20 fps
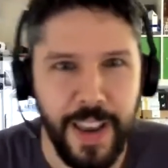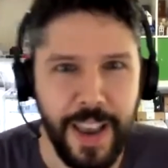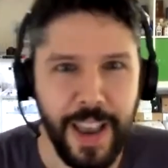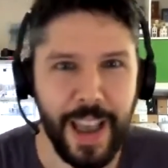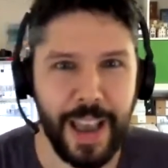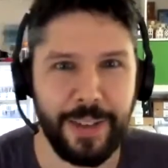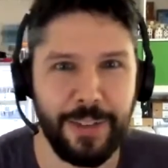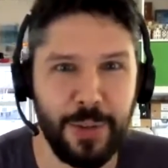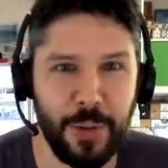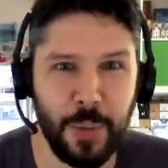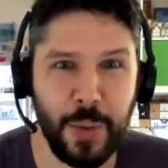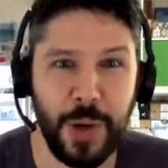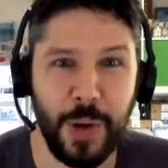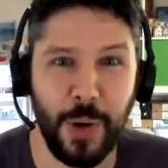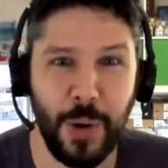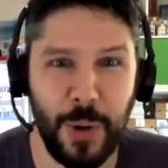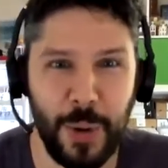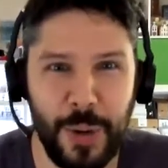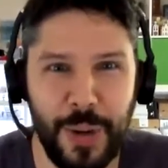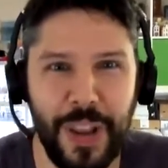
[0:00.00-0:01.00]
Haven't we
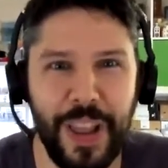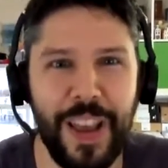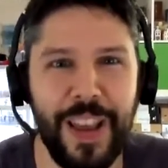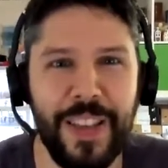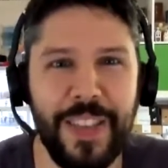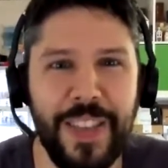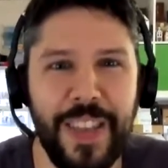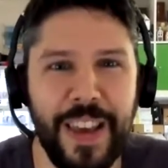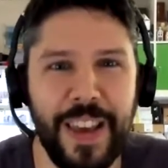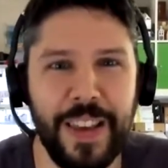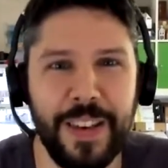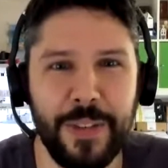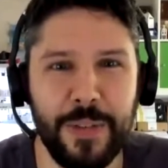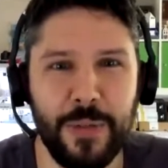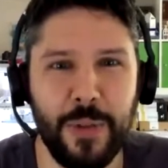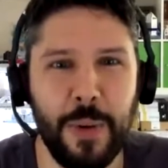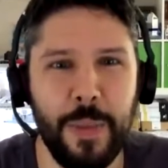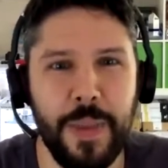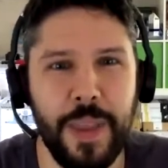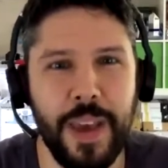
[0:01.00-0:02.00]
all? And then
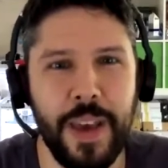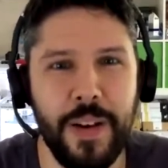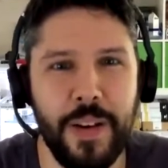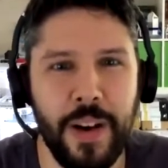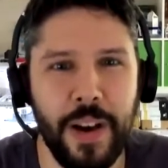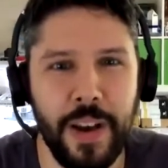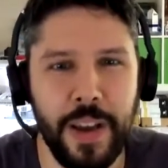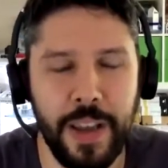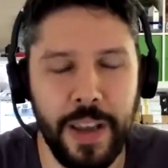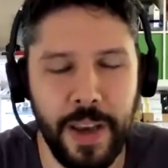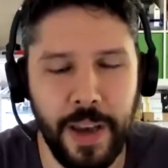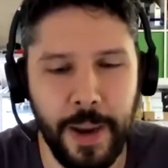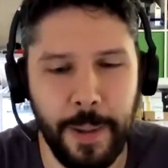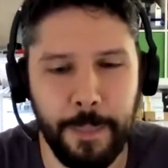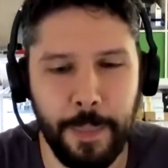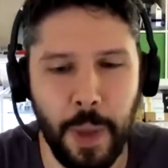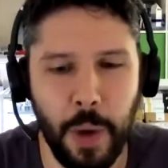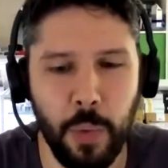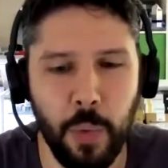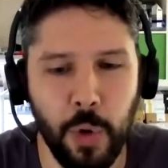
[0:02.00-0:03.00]
from there,
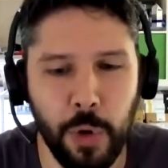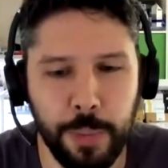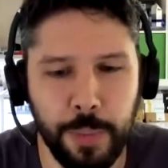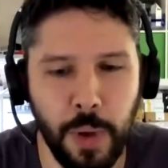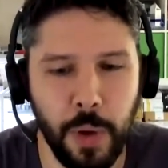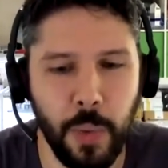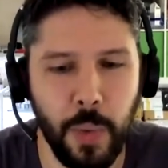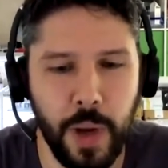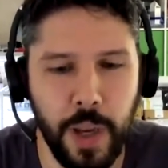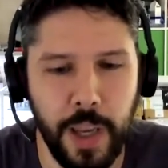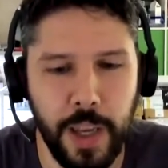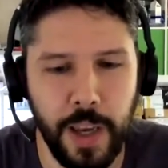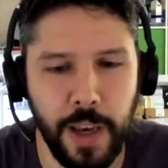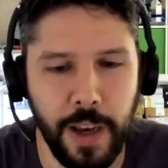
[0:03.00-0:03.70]
I worked my way.